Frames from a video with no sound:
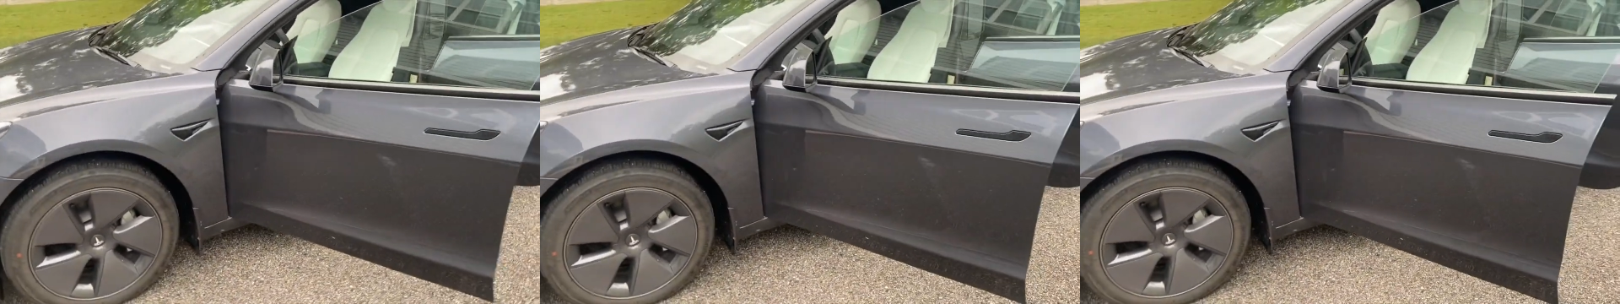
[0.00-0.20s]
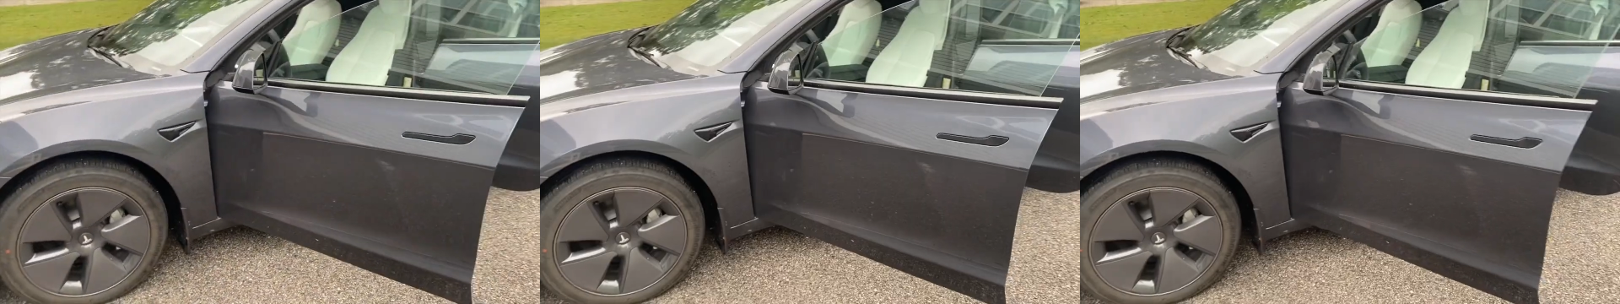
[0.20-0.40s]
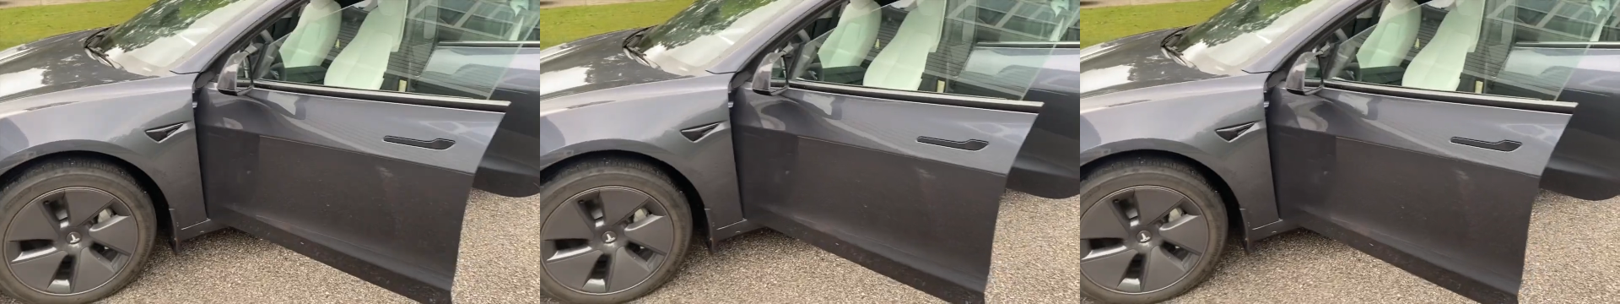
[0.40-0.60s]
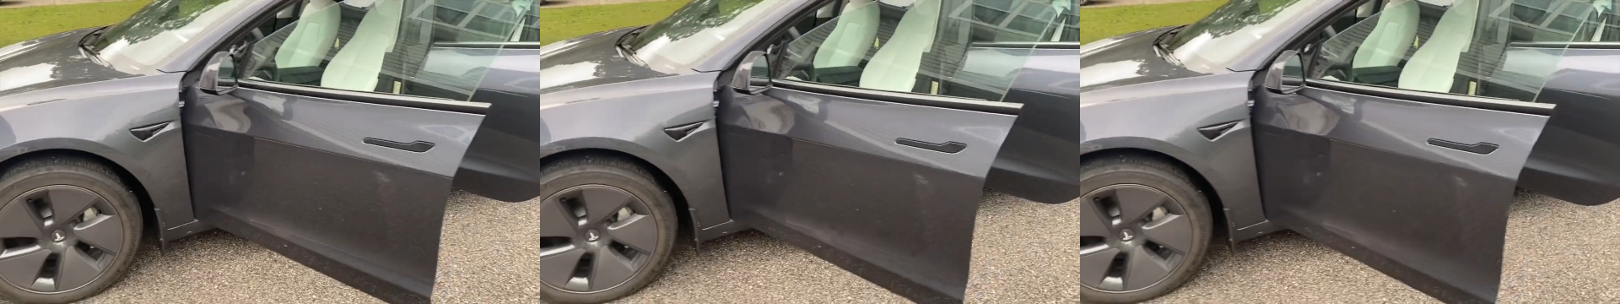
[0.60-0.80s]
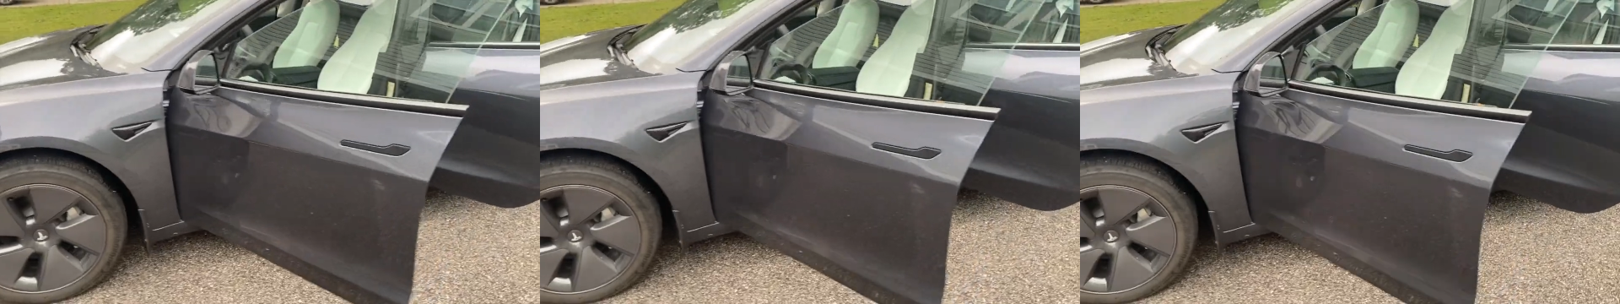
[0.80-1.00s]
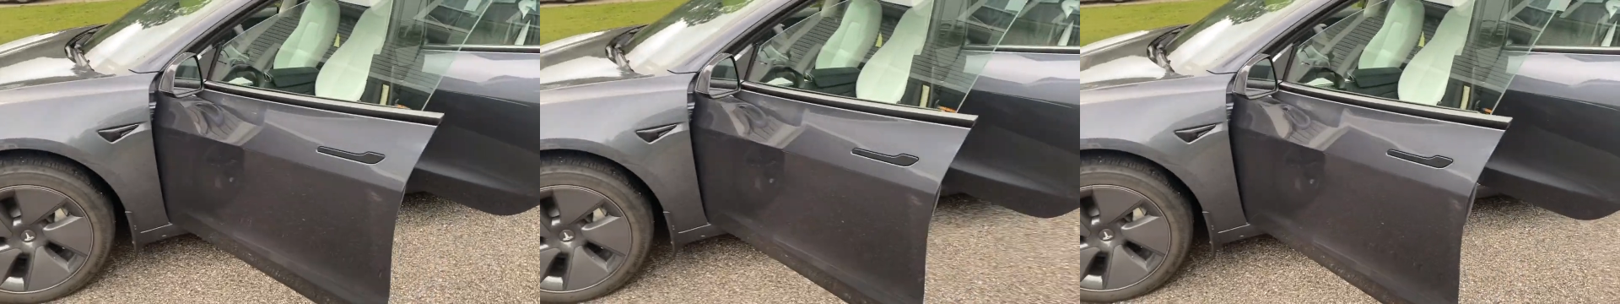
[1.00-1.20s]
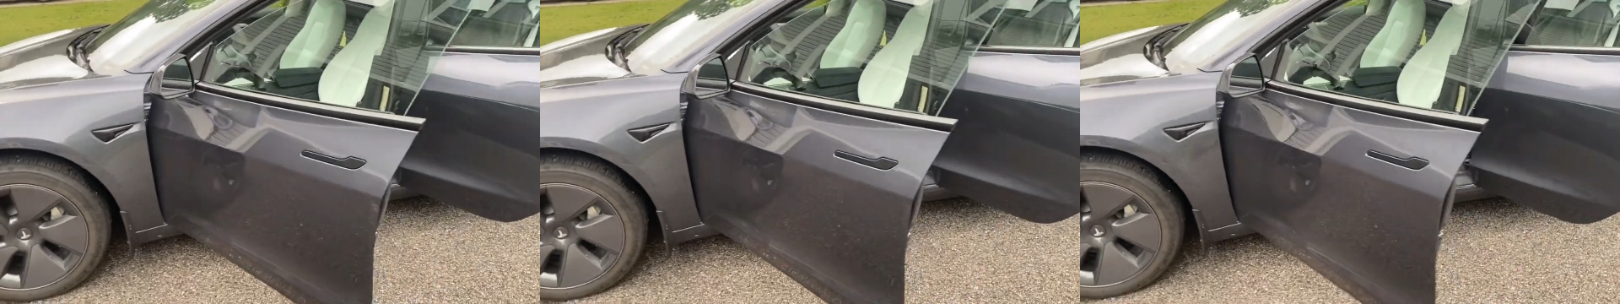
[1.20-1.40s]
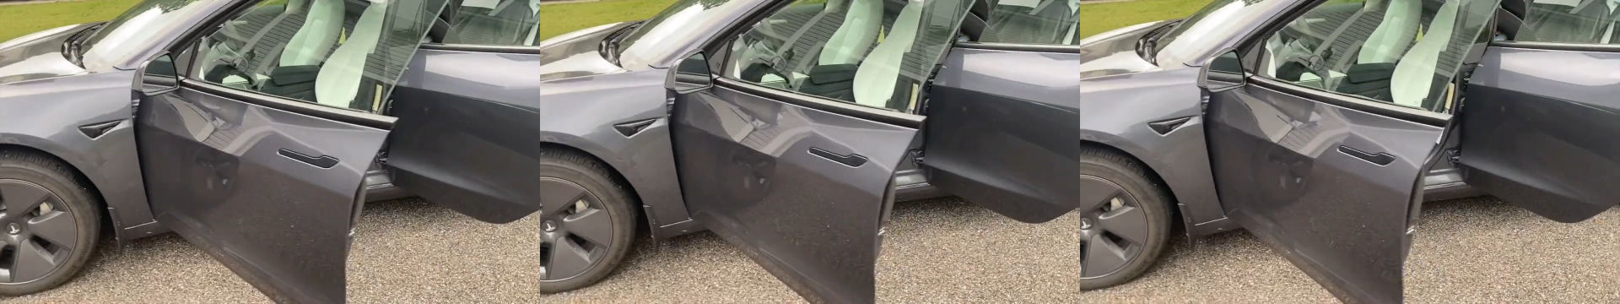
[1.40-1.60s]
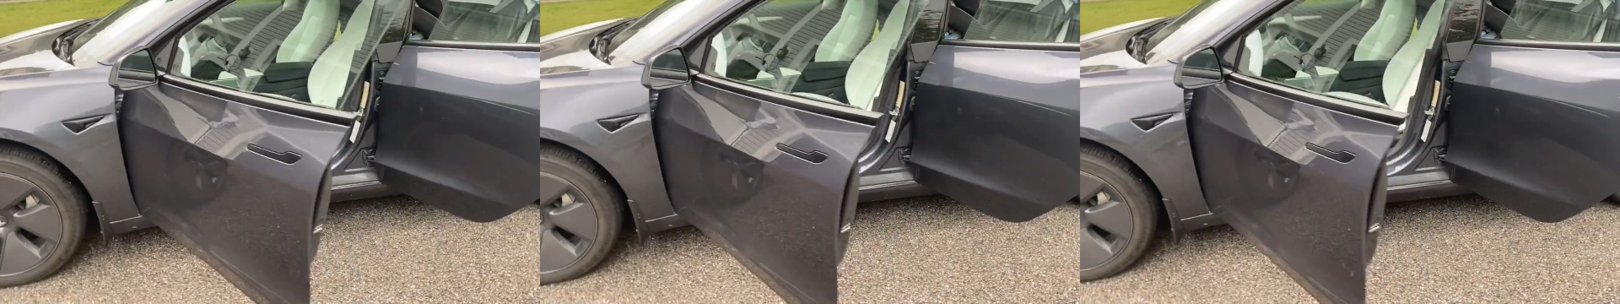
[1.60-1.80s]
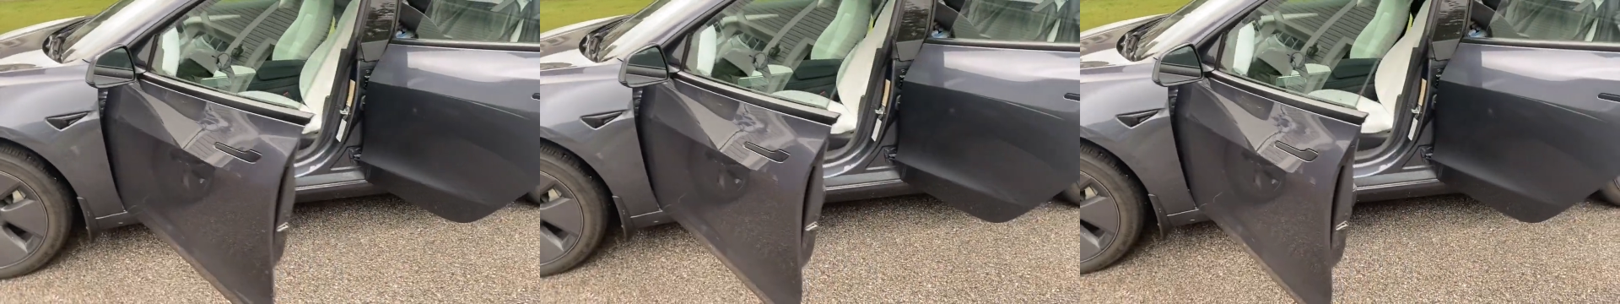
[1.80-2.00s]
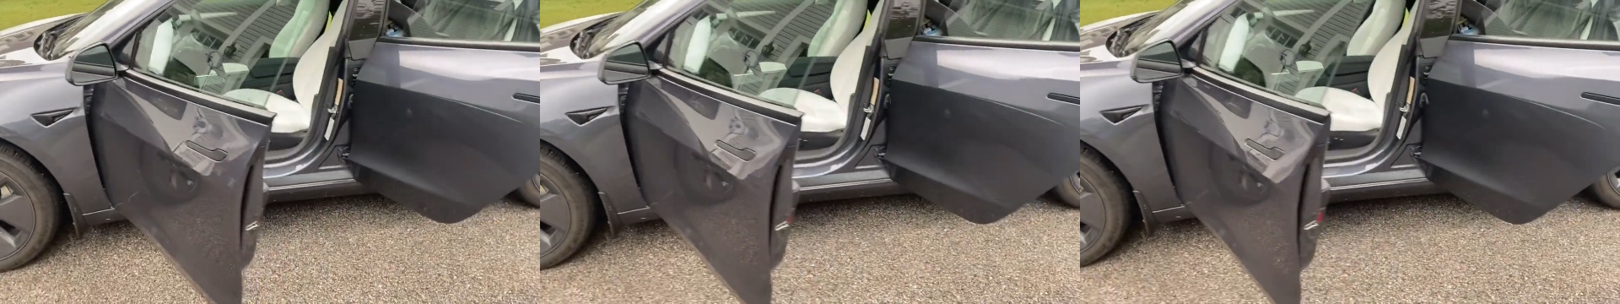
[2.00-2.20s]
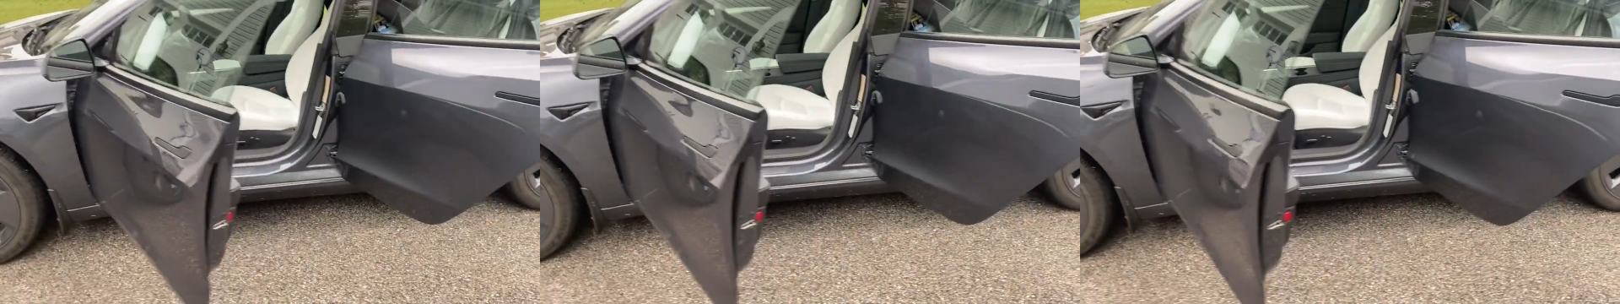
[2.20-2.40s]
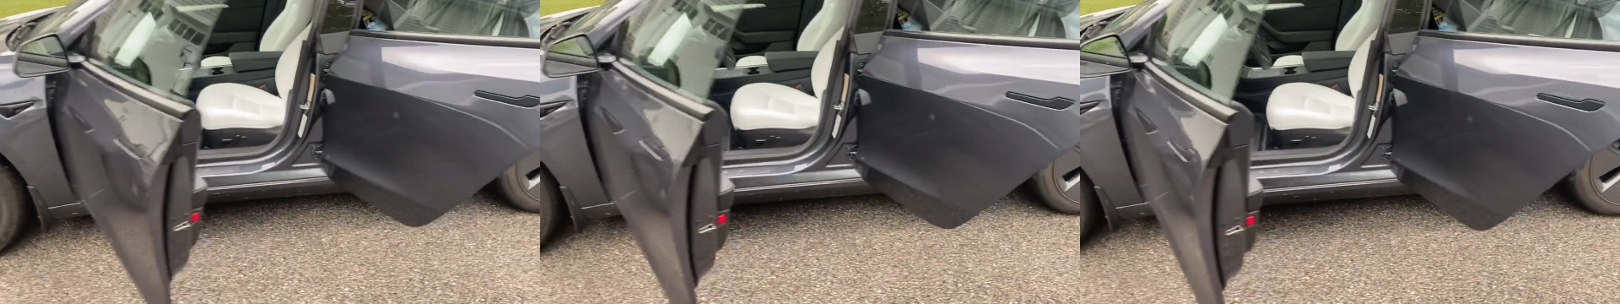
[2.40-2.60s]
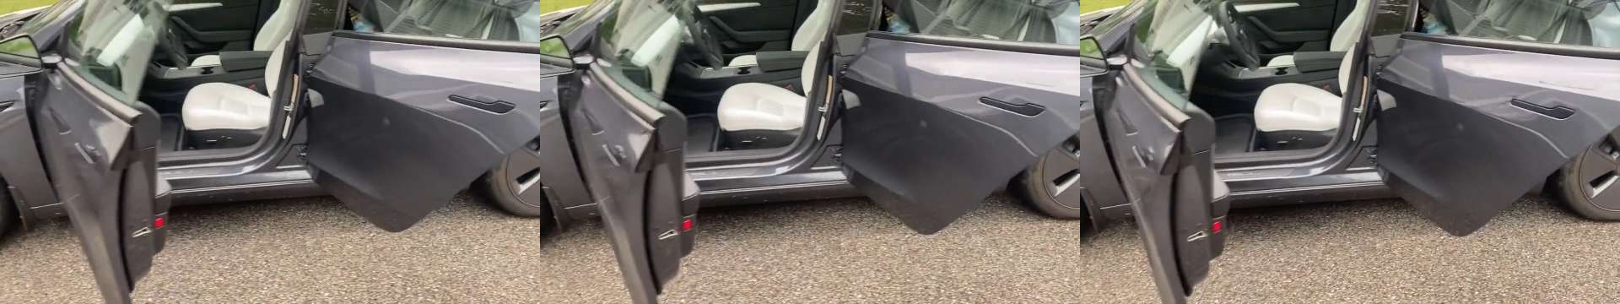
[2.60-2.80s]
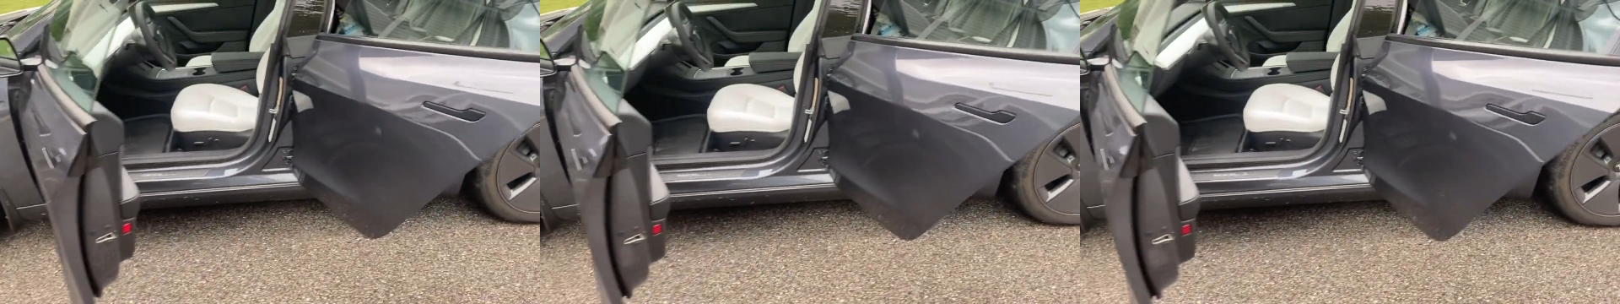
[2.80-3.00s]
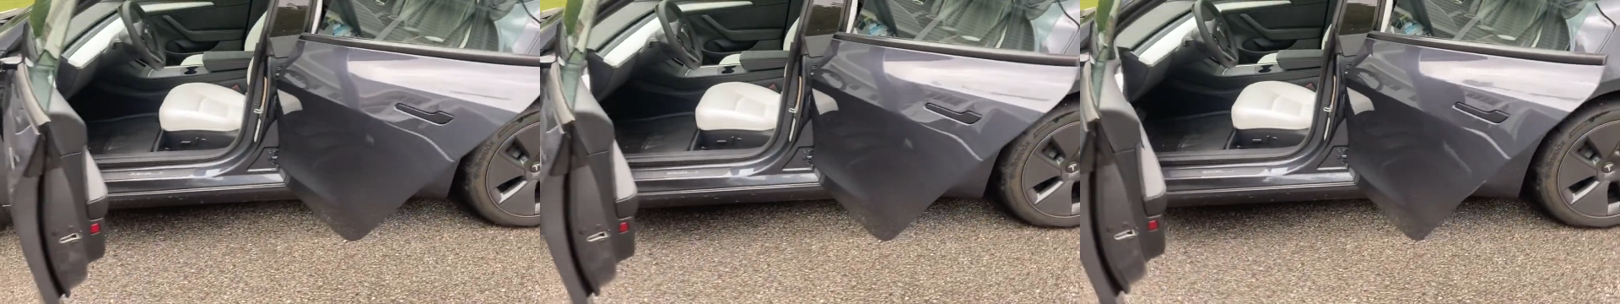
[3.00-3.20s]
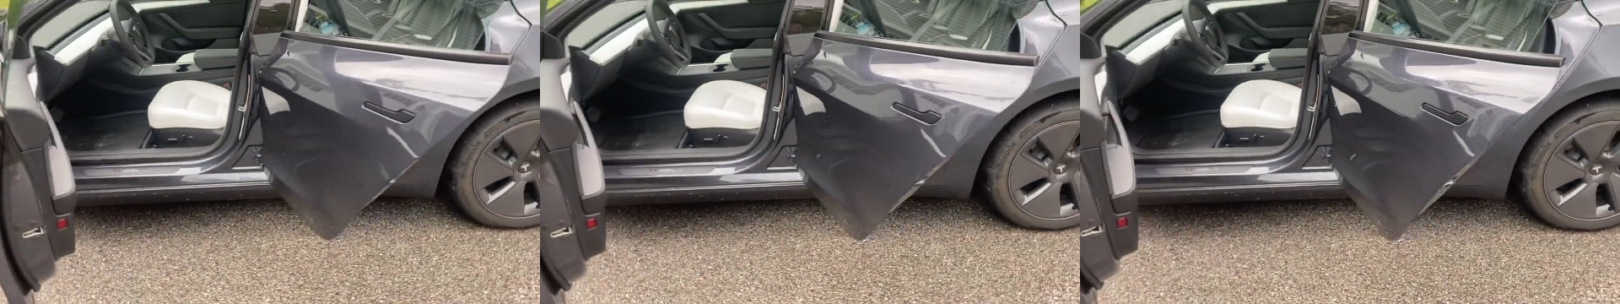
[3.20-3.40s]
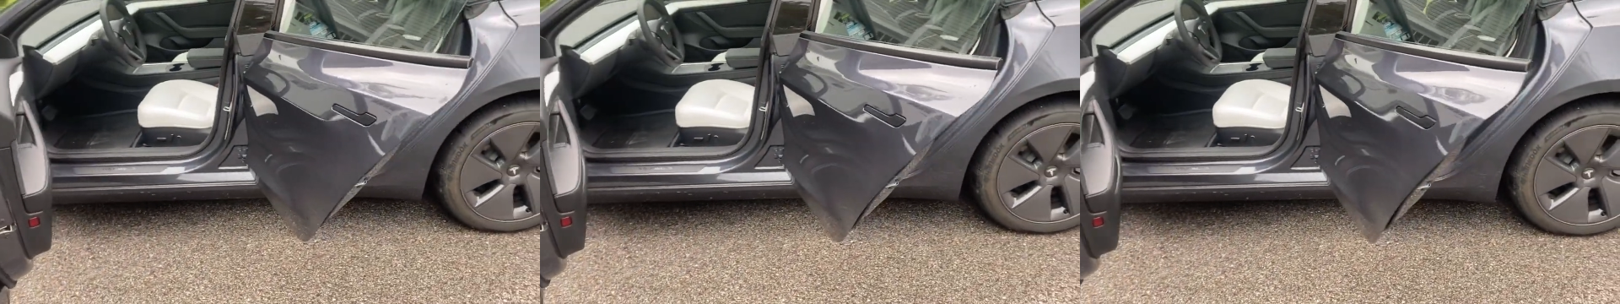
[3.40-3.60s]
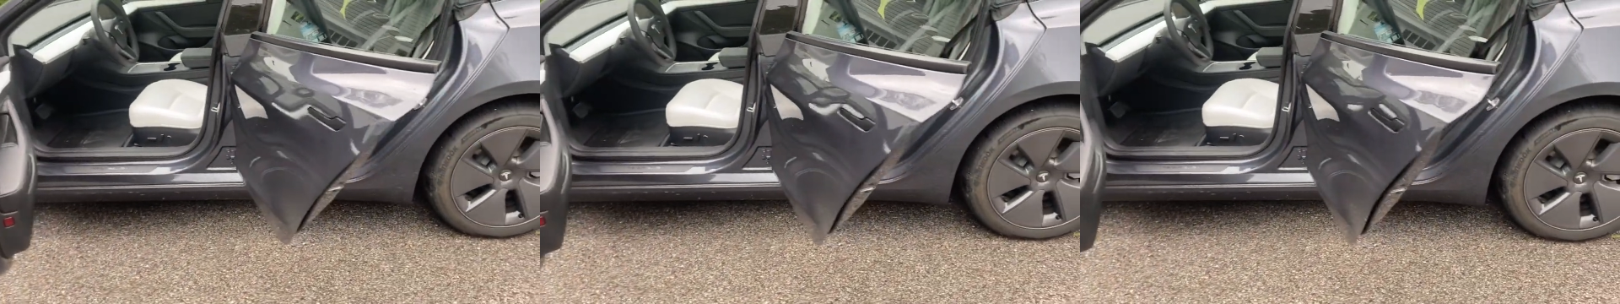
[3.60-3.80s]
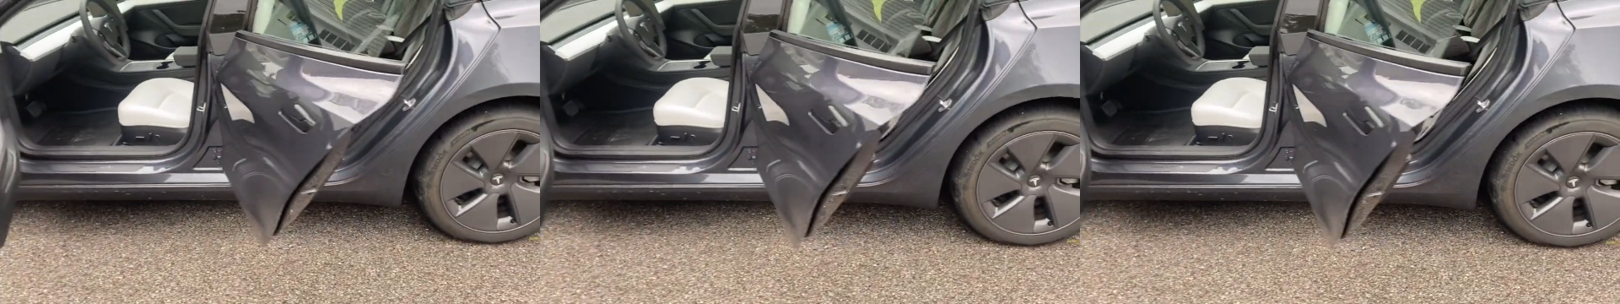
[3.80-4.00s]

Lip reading: [unreadable: no face in view]